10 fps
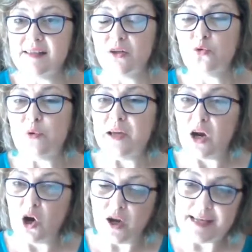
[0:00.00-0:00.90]
We
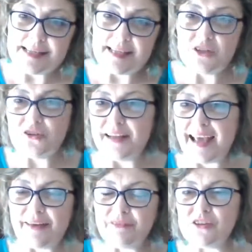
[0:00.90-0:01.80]
are continually
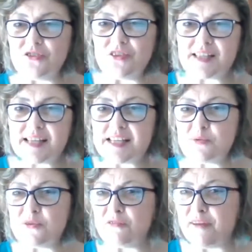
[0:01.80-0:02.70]
having to discuss
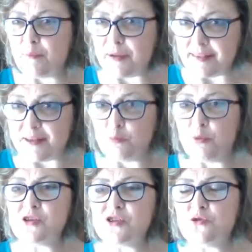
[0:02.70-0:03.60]
with the family their
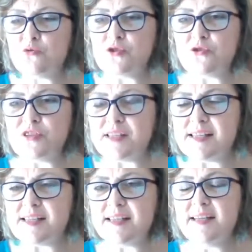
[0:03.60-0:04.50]
personal
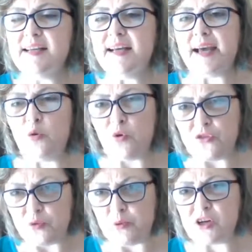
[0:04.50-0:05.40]
resources and what
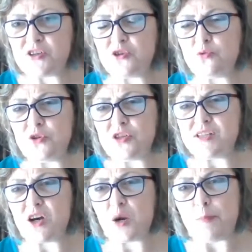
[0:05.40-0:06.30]
their personal wishes
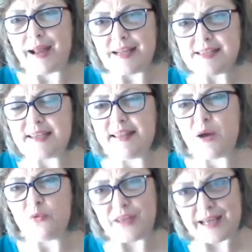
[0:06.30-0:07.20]
are, balancing
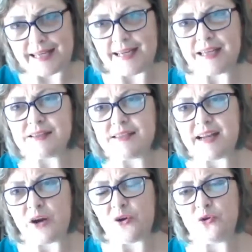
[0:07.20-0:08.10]
that with the clinical
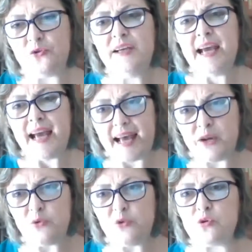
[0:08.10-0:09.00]
scenario
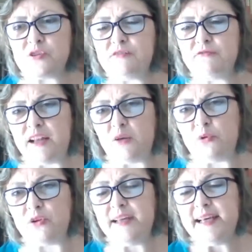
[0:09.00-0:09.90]
and with what's
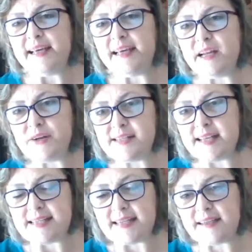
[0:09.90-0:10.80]
available in our
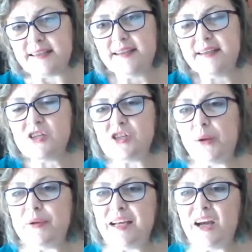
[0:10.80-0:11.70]
setting. So I
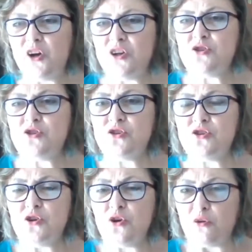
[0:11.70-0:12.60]
would encourage you
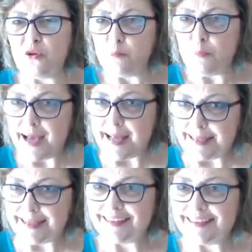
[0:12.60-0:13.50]
to not
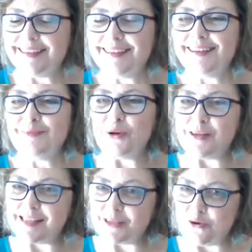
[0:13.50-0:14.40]
panic because
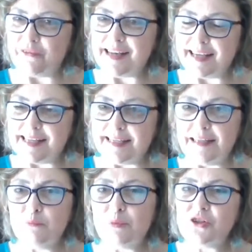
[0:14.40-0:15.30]
it's
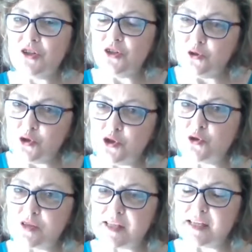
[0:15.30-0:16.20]
COVID-19, but to use
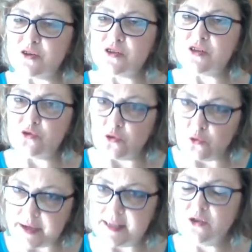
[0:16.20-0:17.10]
those skills that you
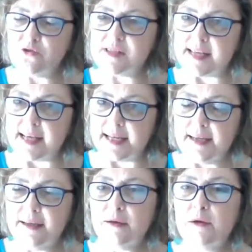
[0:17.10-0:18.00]
already use
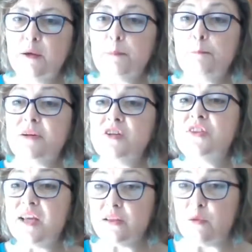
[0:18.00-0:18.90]
daily, but to
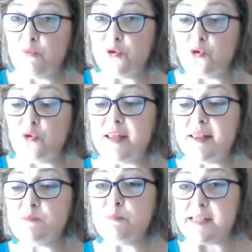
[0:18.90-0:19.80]
think them through in
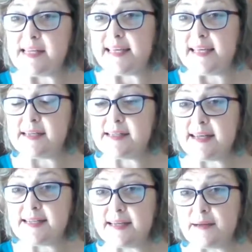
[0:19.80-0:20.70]
this particular
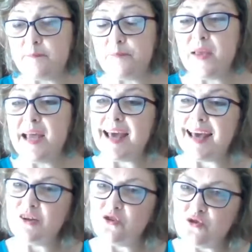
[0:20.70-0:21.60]
setting.
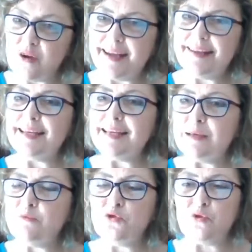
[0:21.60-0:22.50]
And to try and think
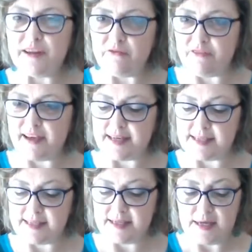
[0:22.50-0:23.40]
them through in
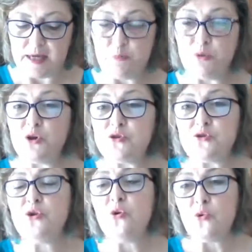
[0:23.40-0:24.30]
advance,
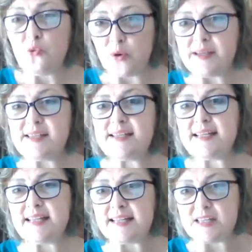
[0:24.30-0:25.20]
because
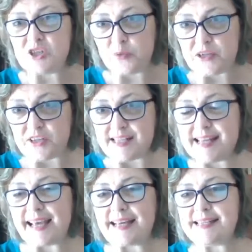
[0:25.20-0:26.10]
once the situation is
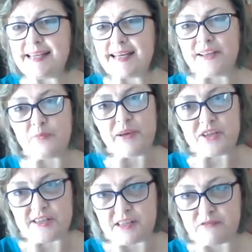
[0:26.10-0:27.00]
hectic and the
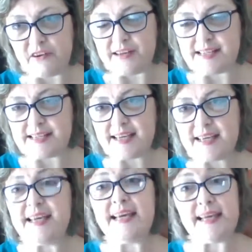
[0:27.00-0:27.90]
patient is very sick,
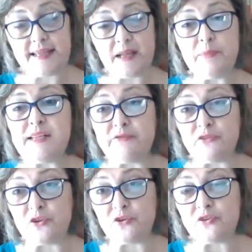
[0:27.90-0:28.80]
it can be
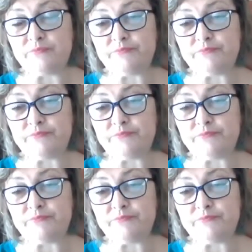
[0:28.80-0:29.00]
difficult.